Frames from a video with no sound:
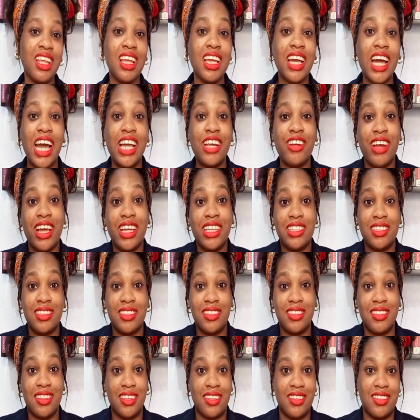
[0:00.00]
I like the
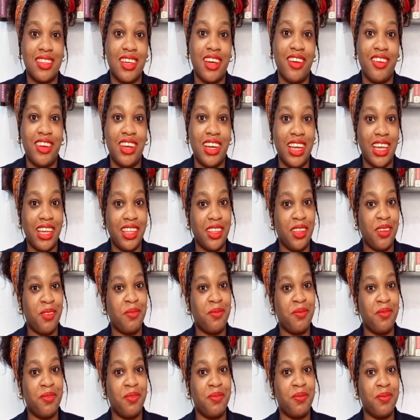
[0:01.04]
sisters. I really like them.
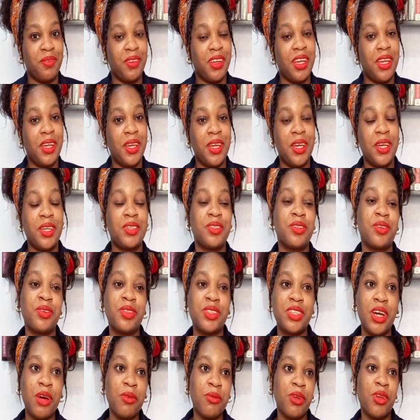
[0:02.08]
So
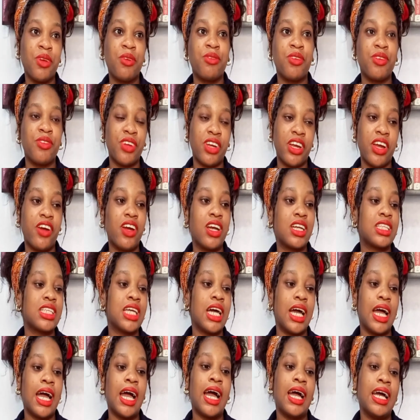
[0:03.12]
tell me your favorite character
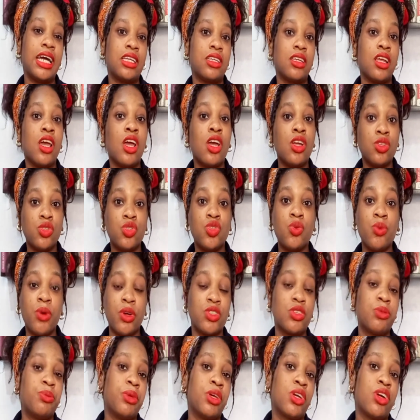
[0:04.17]
and do well to
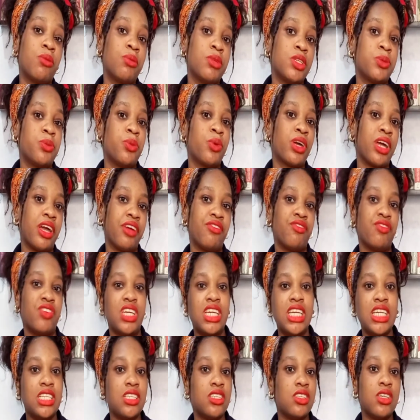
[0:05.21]
pick up this book and
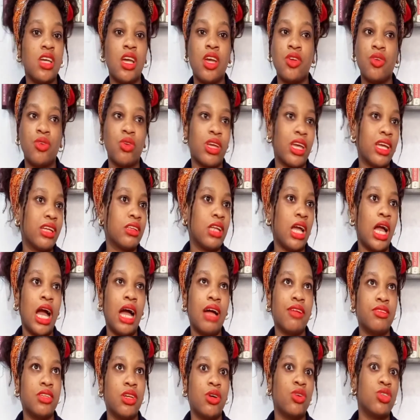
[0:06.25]
read. You can
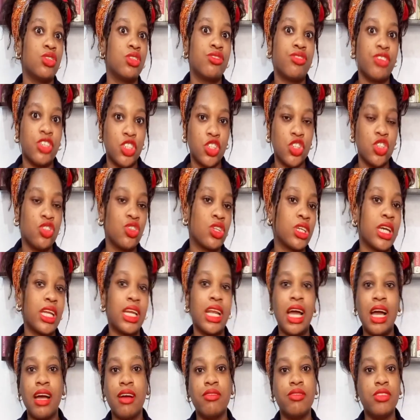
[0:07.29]
have the audio version, you can
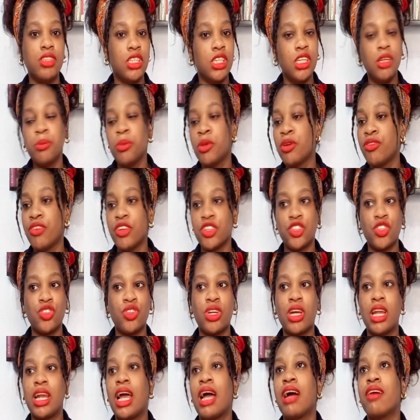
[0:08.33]
have the ebook version, you
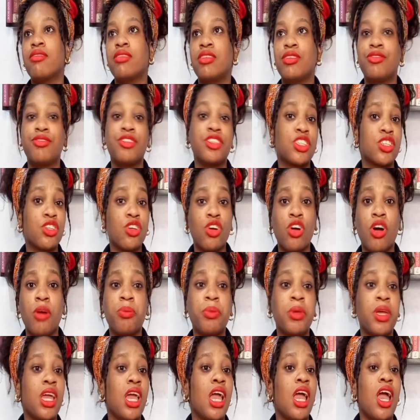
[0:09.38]
can have the physical
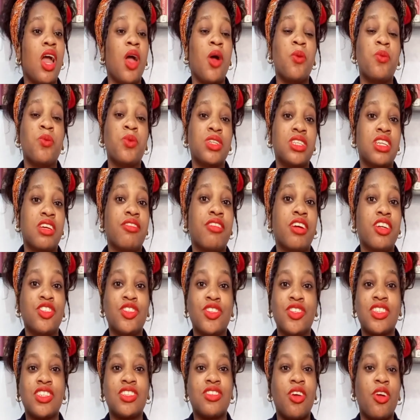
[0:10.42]
copy, whatever.
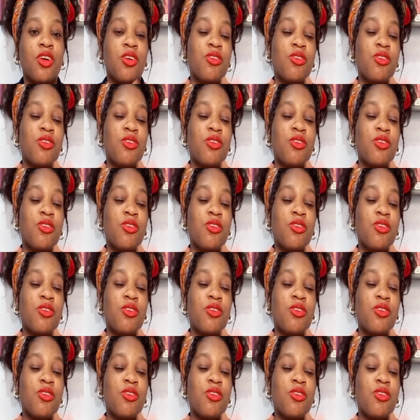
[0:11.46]
Just